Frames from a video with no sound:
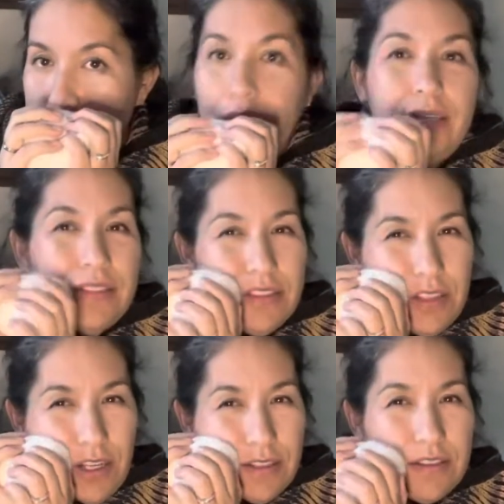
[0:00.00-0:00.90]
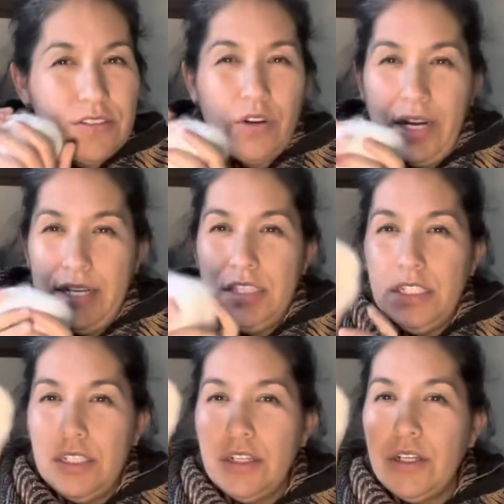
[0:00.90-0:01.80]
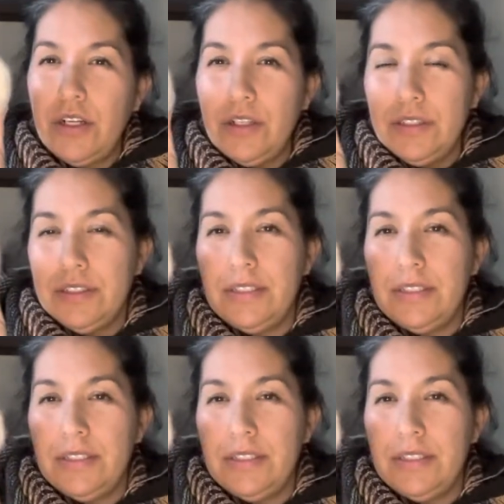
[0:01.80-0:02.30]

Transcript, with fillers: and it's not scratchy at all